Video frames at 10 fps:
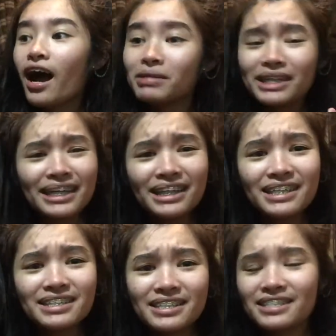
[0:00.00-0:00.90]

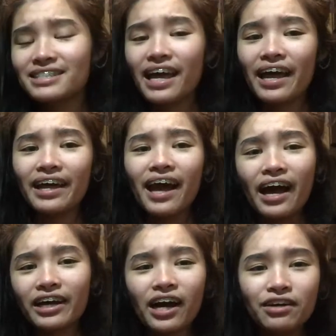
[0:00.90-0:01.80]
Needless to say,
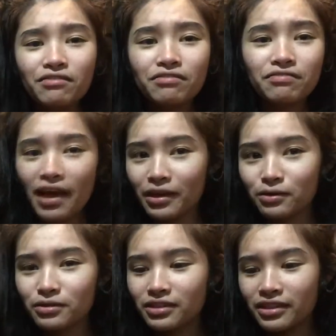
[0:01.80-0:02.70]
I kind of
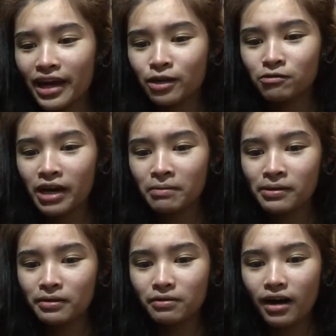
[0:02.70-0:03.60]
failed
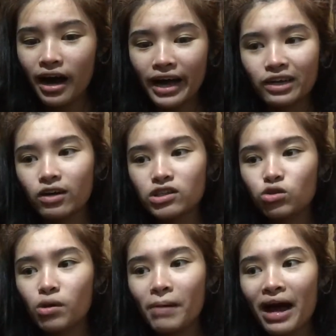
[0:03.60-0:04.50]
NaNoWriMo. I got
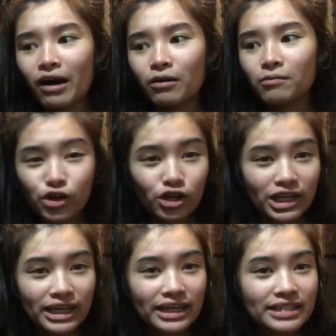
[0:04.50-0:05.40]
to about
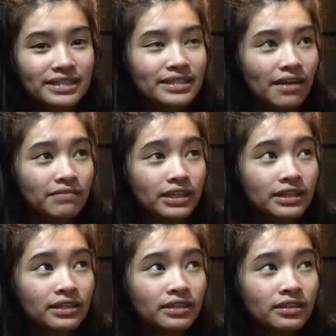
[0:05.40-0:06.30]

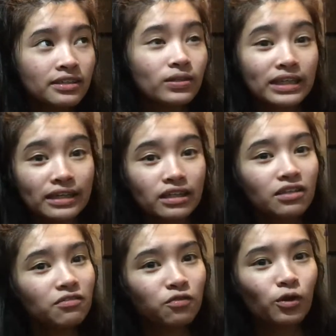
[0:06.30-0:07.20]
37, nearly
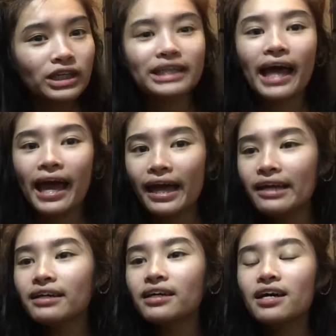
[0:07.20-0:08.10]

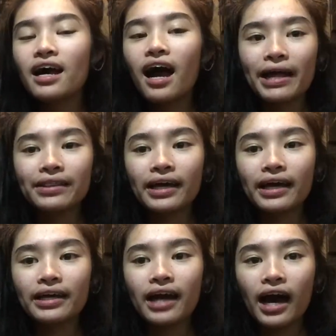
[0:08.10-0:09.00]
40k, and
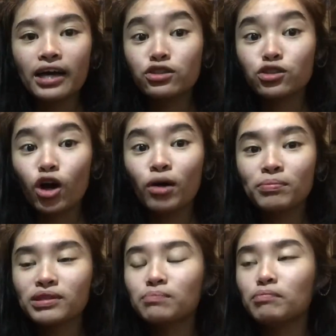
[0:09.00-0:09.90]
then I
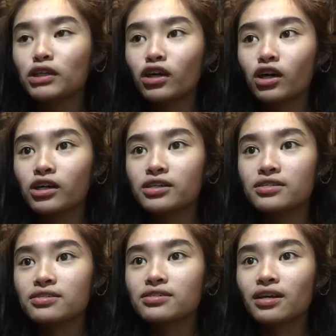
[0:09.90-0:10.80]
stopped
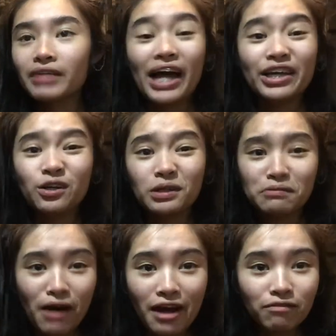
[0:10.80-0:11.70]
because I can only
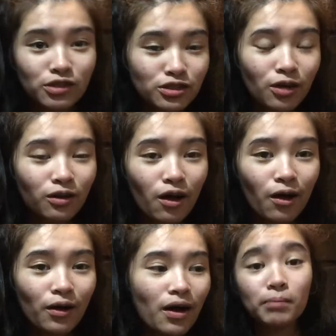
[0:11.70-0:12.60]
write for so
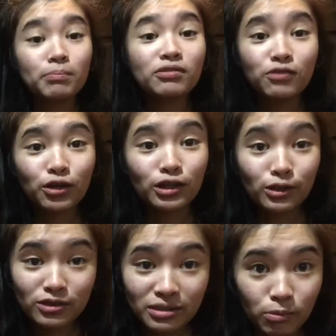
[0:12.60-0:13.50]
long before
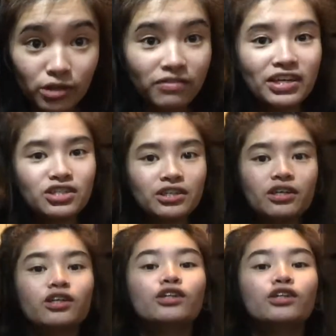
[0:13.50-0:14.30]
losing motivation.